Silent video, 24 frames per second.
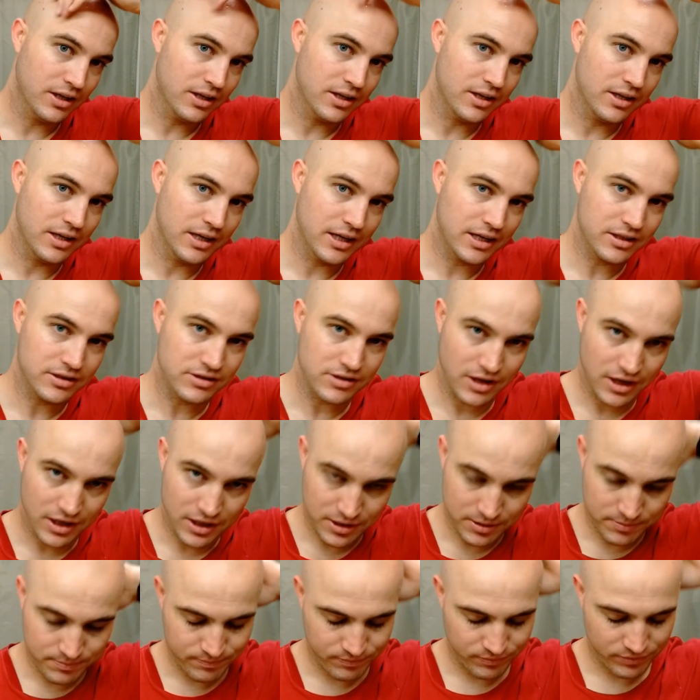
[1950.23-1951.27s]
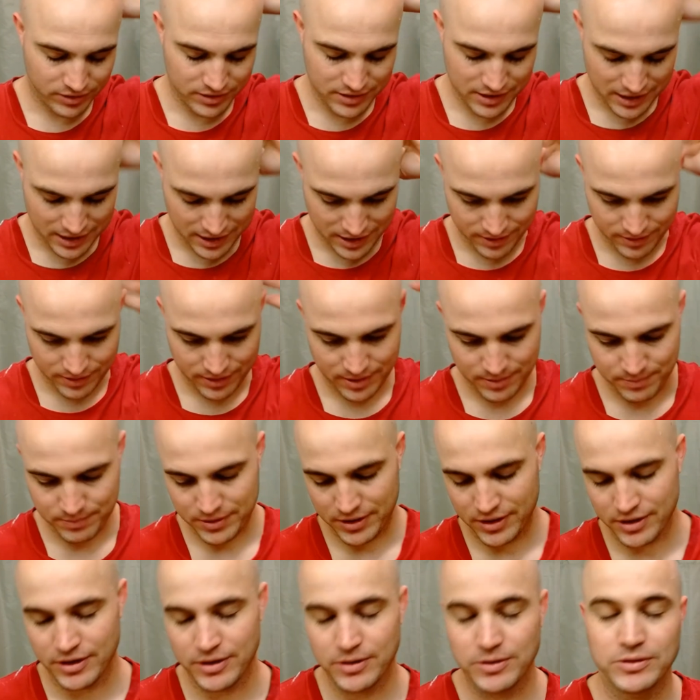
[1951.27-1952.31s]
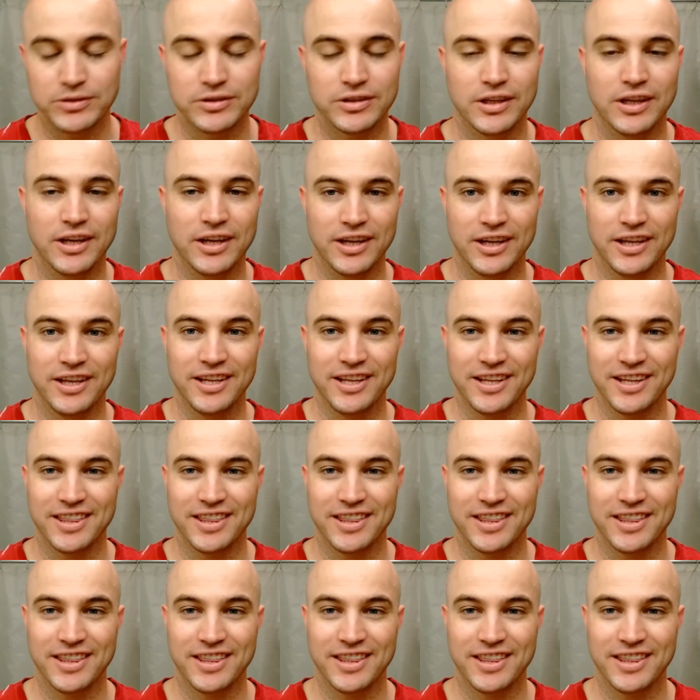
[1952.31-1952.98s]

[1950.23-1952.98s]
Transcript: nicks on them that I'm going to use the,